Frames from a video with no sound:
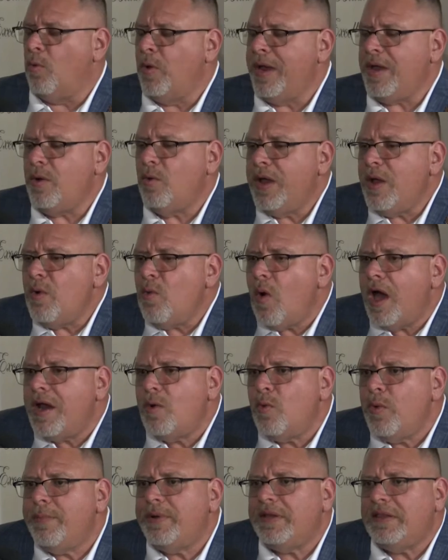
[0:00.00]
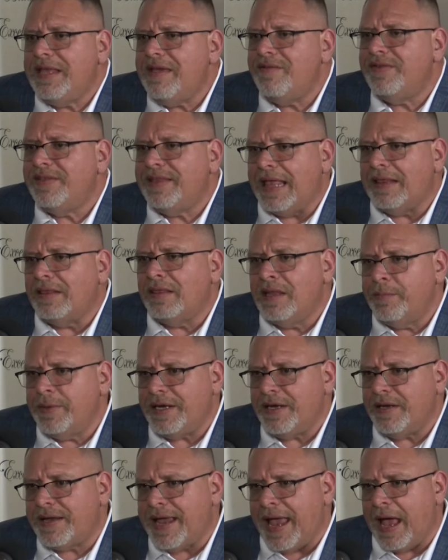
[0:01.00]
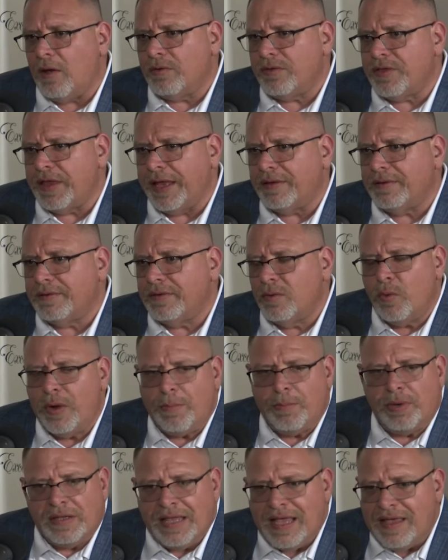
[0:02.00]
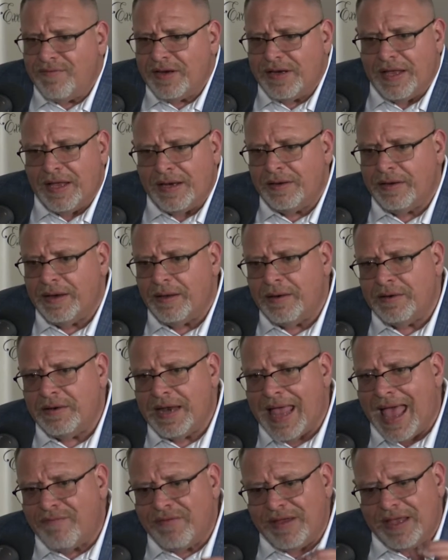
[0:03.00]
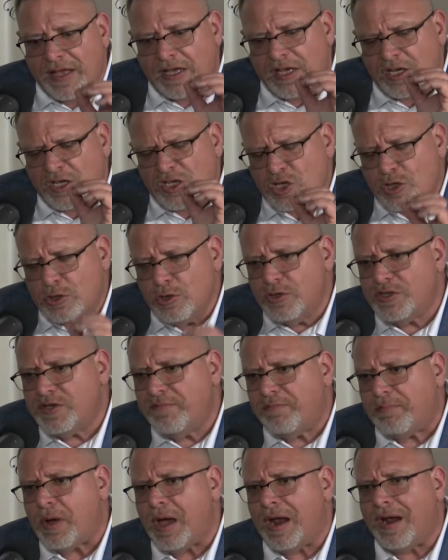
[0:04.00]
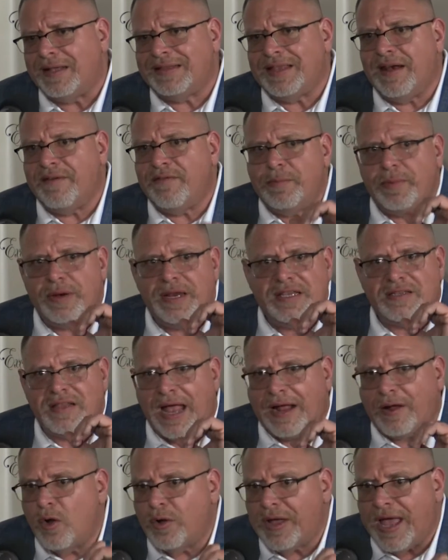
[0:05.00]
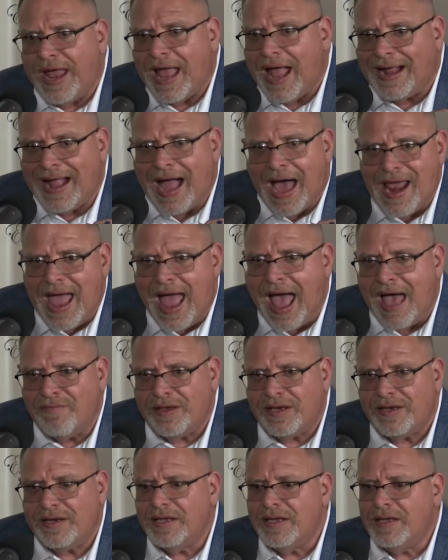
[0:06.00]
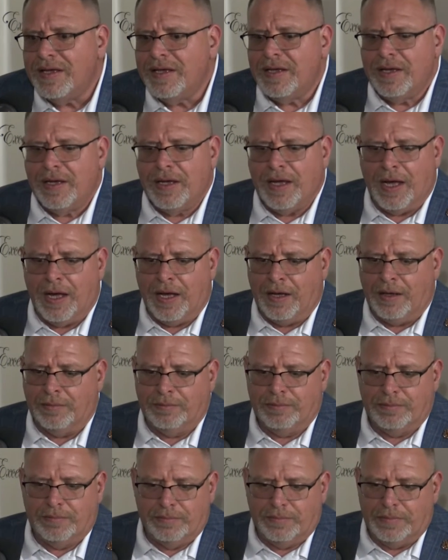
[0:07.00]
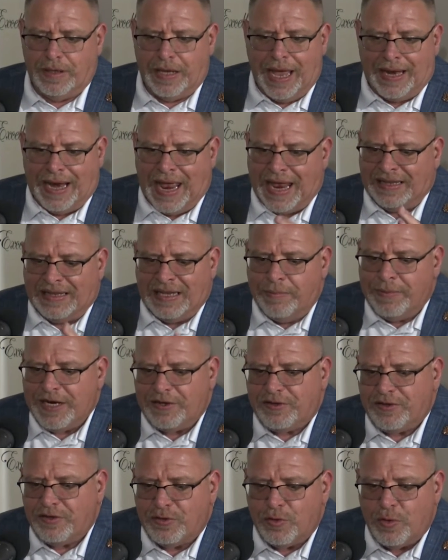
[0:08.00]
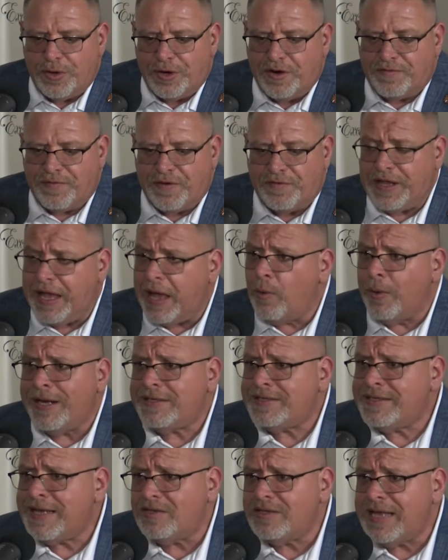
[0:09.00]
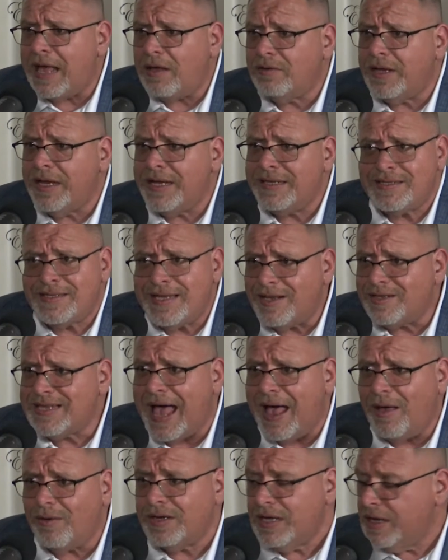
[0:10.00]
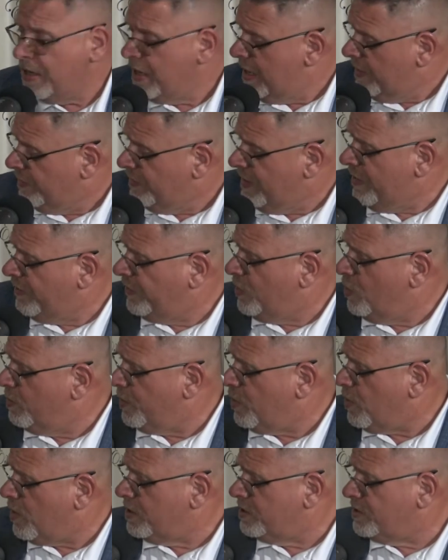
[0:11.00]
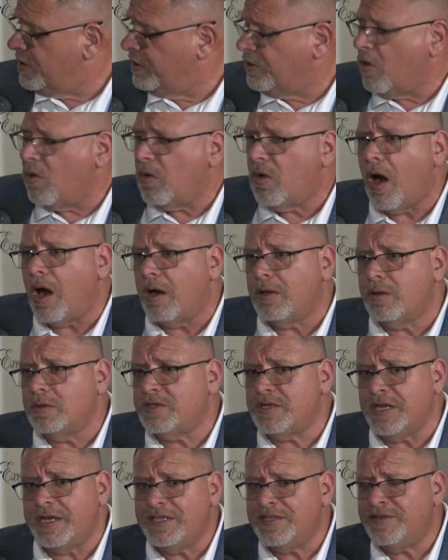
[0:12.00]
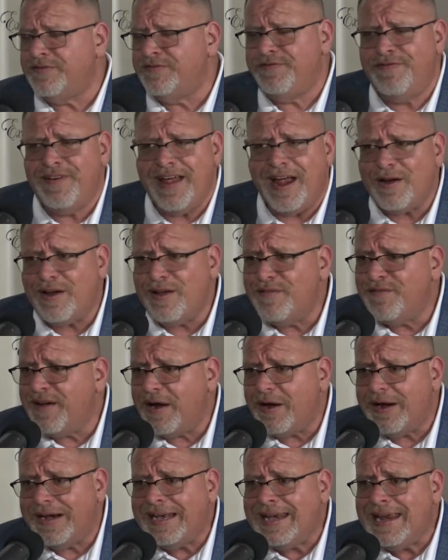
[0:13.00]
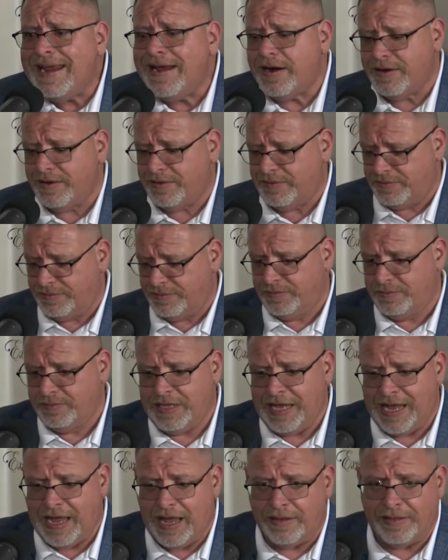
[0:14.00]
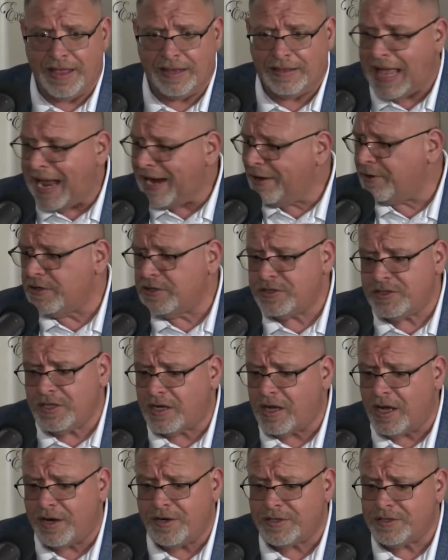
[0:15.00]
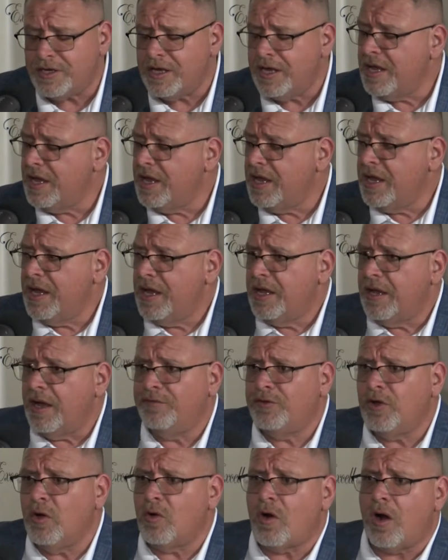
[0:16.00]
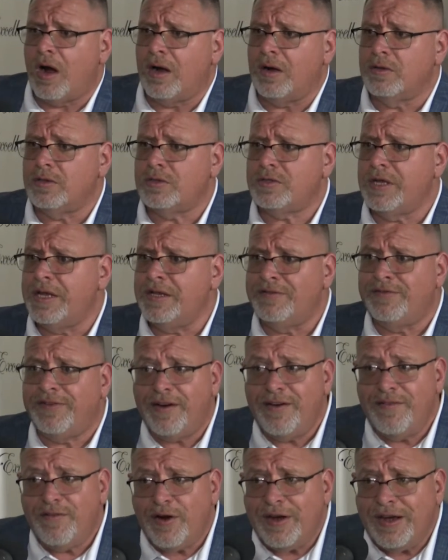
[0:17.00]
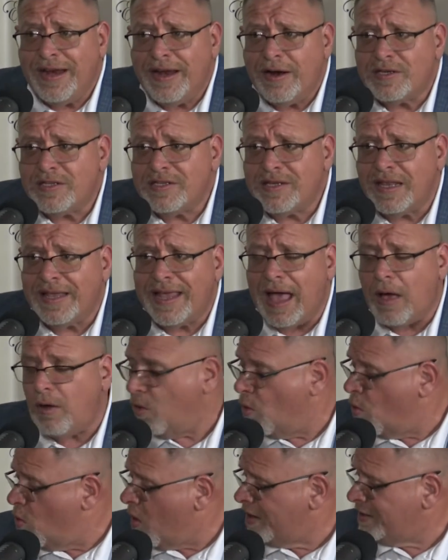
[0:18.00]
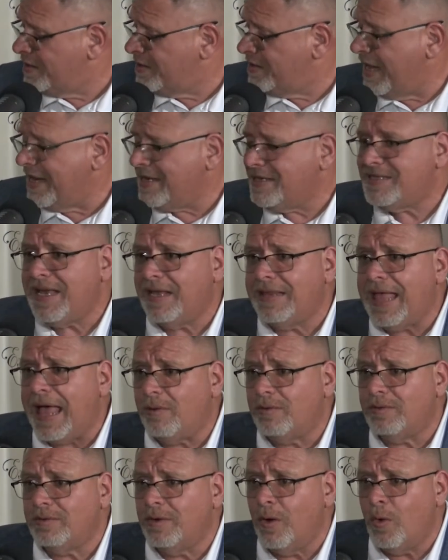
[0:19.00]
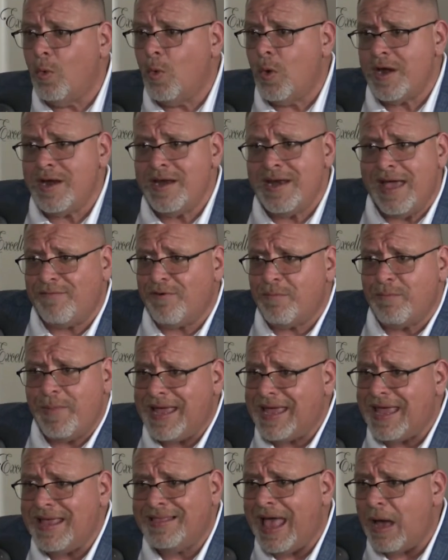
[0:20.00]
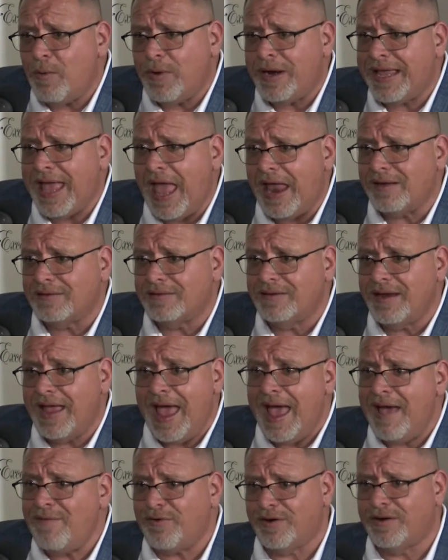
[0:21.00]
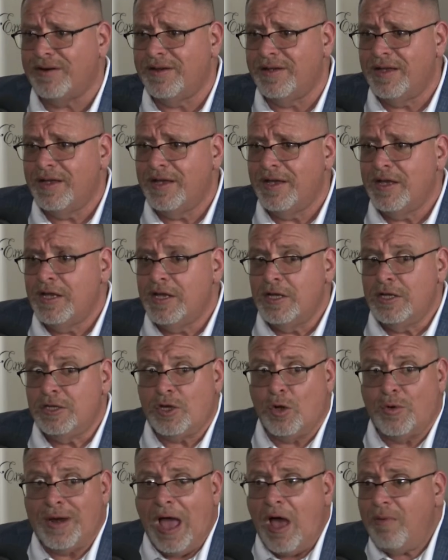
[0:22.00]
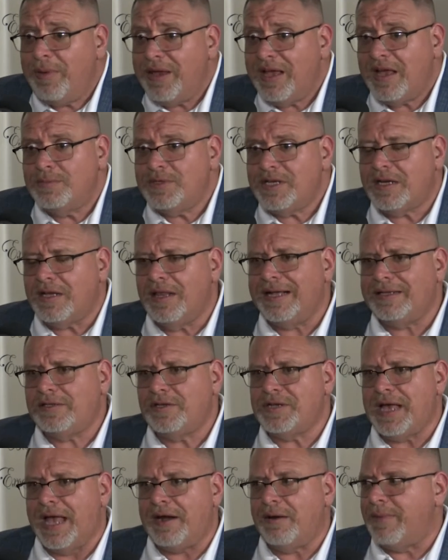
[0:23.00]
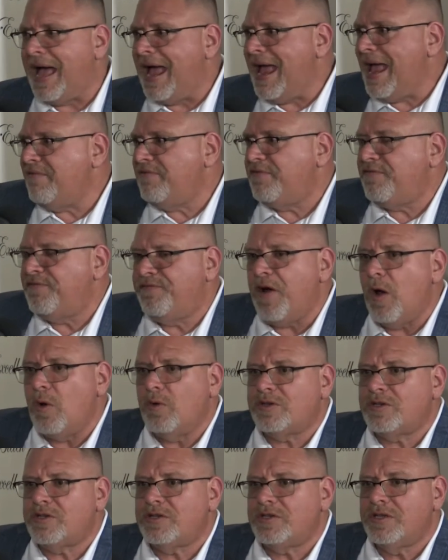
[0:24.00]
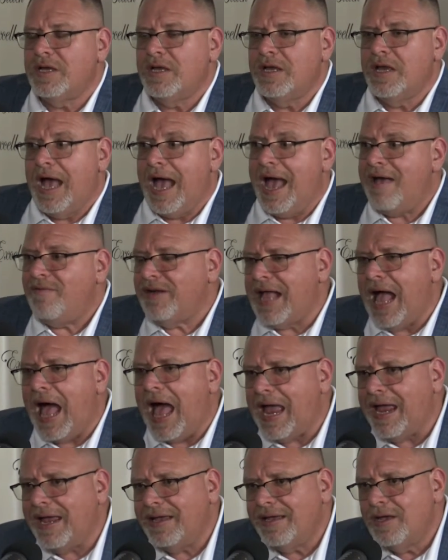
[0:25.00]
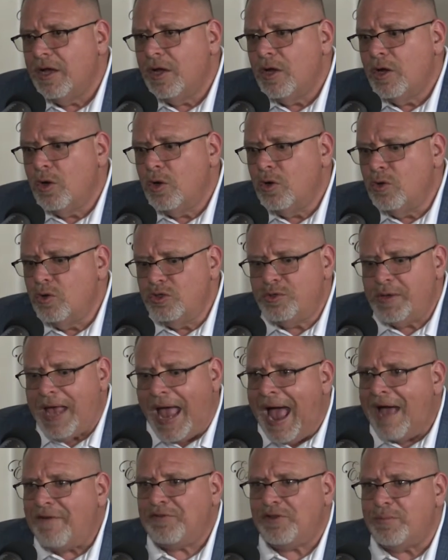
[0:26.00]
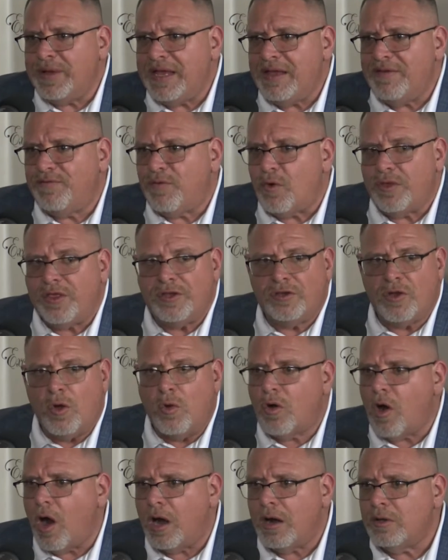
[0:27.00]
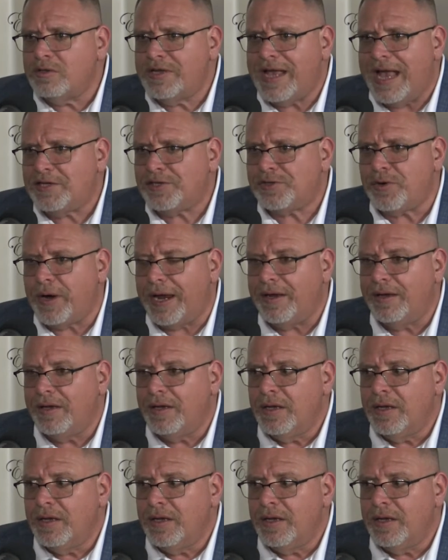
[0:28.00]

we we want we believe in that limited count thing. We believe in in, in having an exclusive product that everybody's like, okay, I gotta have it, um, and and it to 250. And when it sells out, it sells out. These humidors, the Don Carlos is very very near. The the lighters, the cutters of Don Carlos is very, very near selling out. Once they sell out, we're never making that one again, yeah. ever. So now it becomes a collector's item. I have folks, I have a guy who's after me for the Don Carlos ashtray.